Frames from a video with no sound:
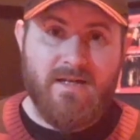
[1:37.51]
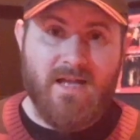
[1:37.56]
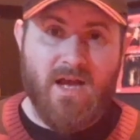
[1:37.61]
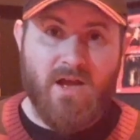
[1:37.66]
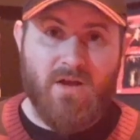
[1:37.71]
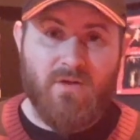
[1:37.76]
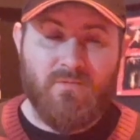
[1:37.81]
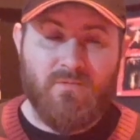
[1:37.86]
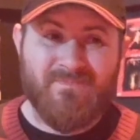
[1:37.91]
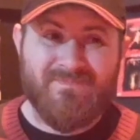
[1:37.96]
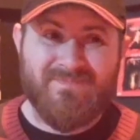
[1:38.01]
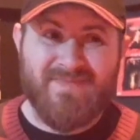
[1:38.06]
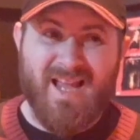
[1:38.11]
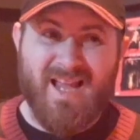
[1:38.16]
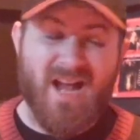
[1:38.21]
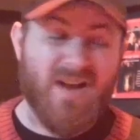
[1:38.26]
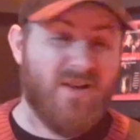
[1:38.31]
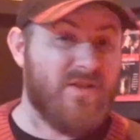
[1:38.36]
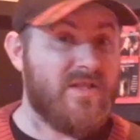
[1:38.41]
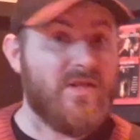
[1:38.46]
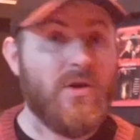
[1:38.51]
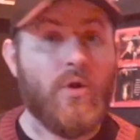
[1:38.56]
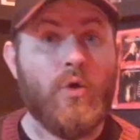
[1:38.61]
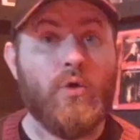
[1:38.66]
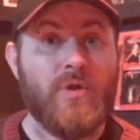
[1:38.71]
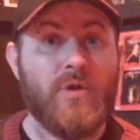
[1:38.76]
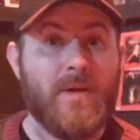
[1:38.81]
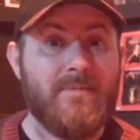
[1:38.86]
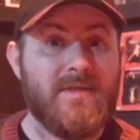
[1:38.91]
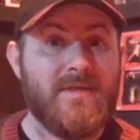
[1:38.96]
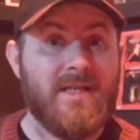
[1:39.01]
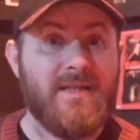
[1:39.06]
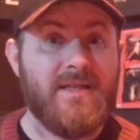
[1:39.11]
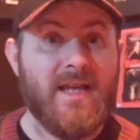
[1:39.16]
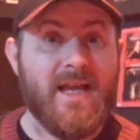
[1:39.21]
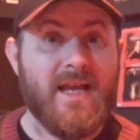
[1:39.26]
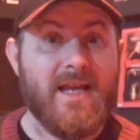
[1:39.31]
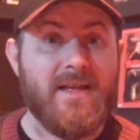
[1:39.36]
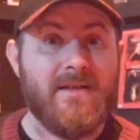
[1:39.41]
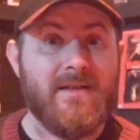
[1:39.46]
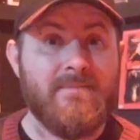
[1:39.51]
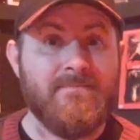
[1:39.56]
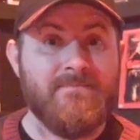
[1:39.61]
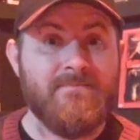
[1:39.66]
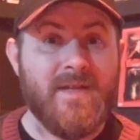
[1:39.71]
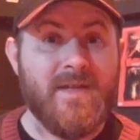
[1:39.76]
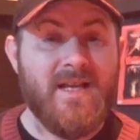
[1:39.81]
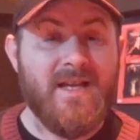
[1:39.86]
Now, how does it hold up today?